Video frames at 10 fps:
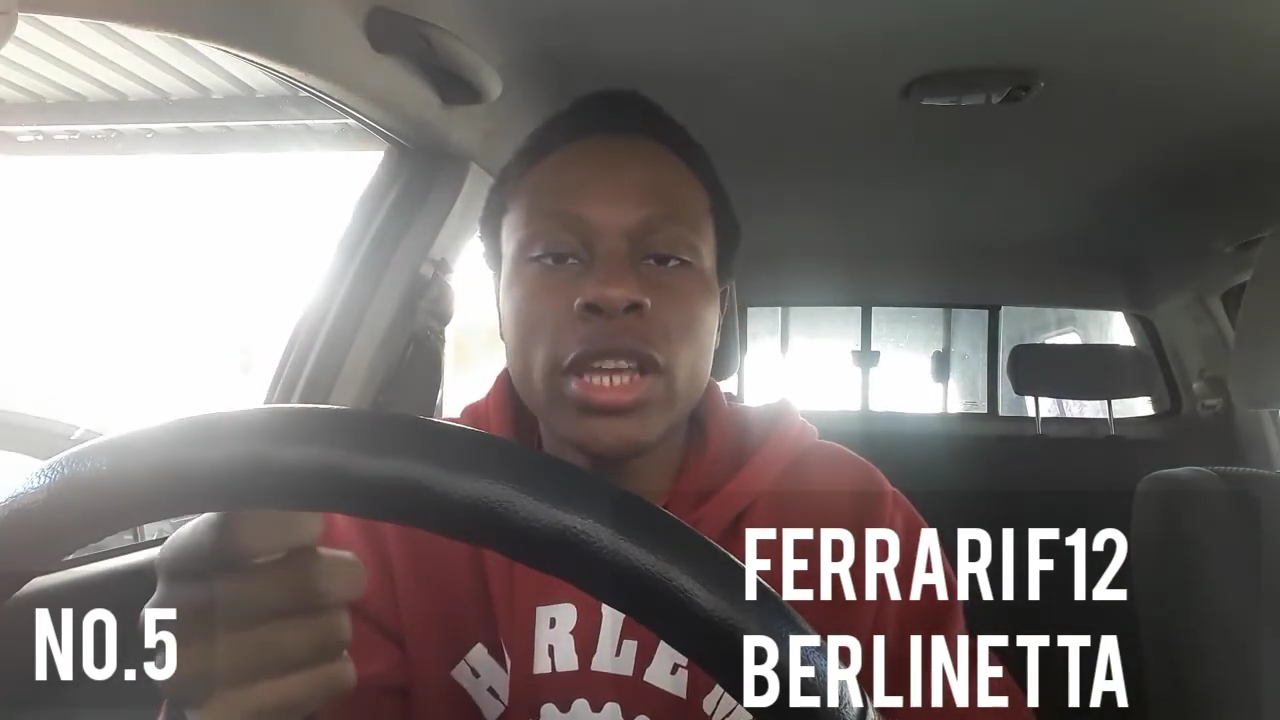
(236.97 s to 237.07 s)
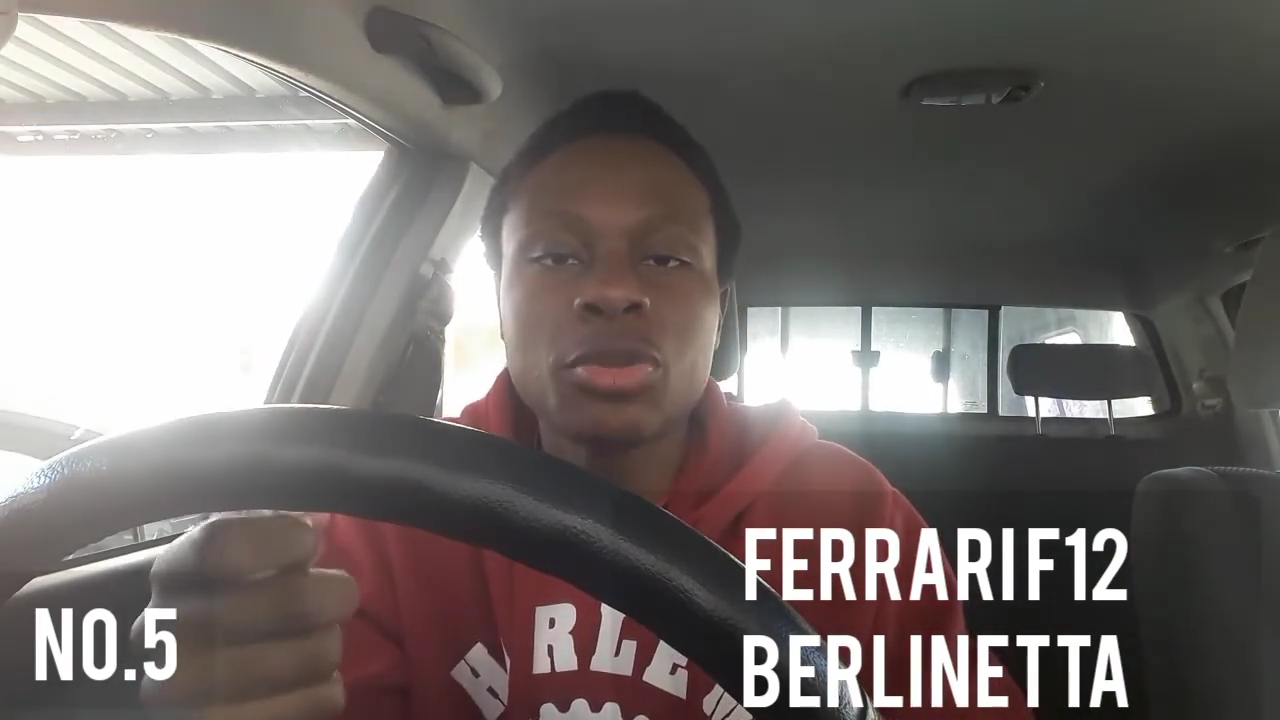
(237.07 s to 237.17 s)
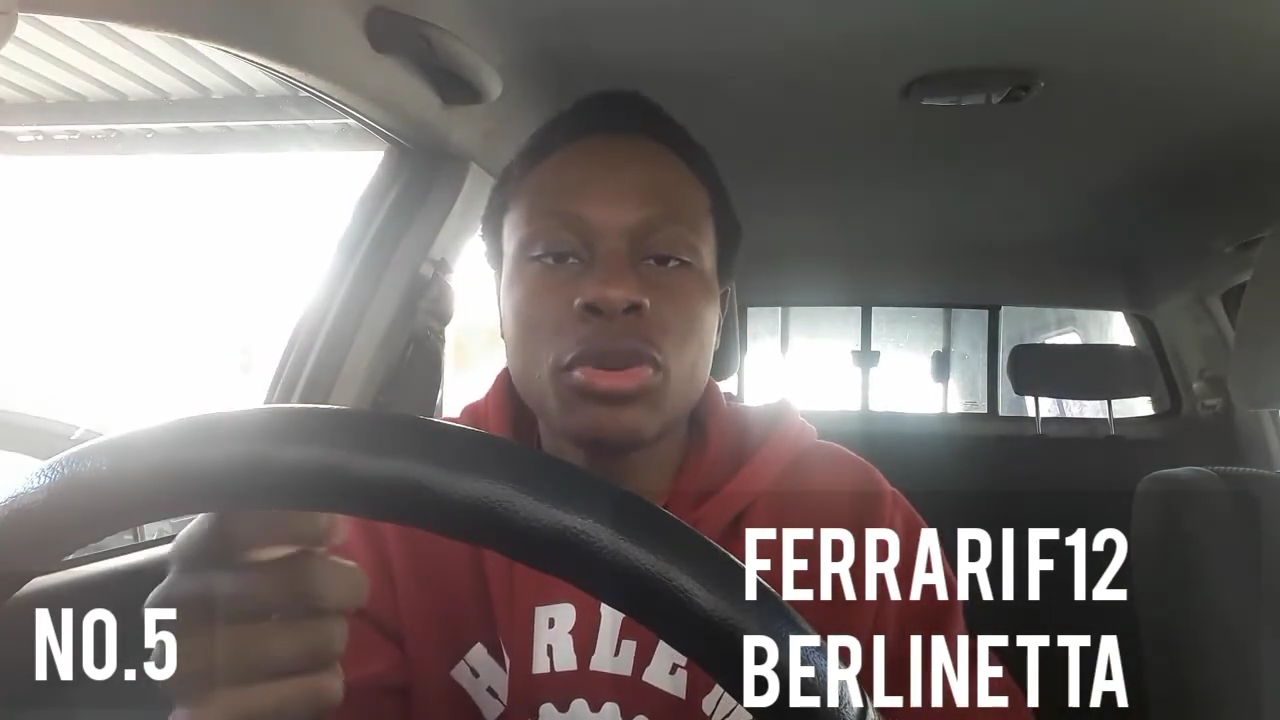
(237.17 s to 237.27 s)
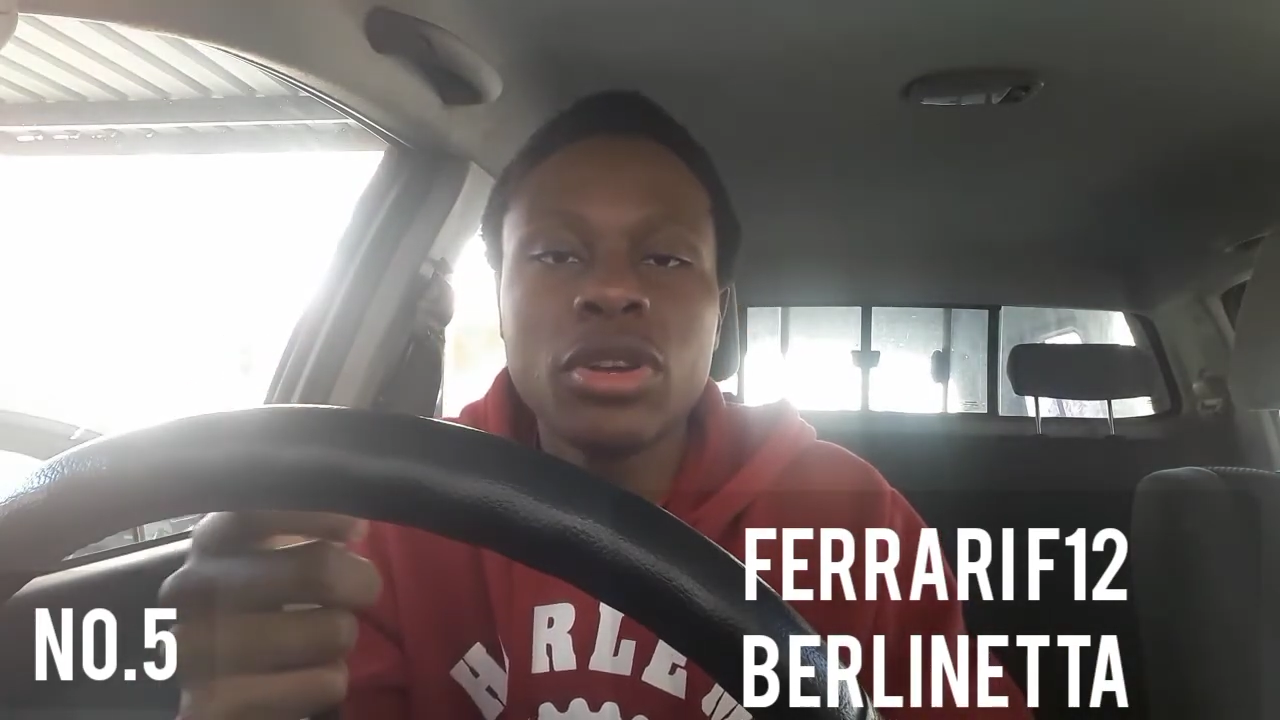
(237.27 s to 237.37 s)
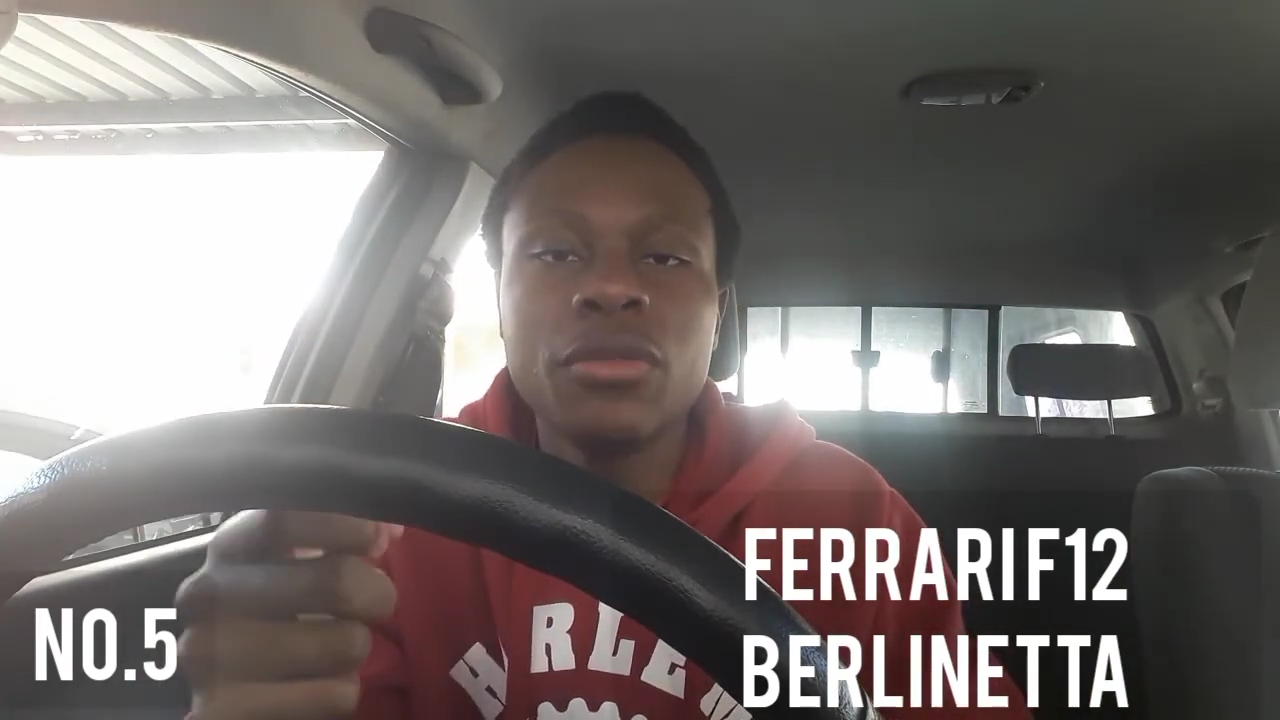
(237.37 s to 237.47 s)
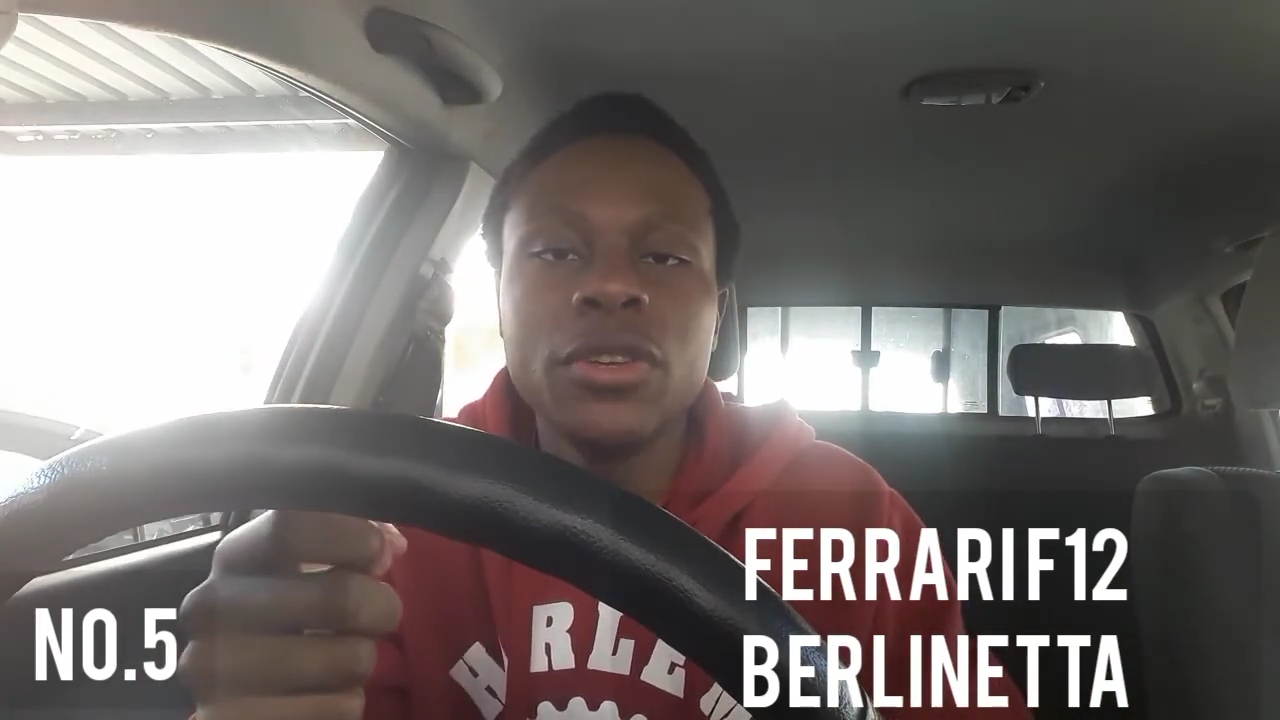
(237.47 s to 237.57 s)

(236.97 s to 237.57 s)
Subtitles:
aspirated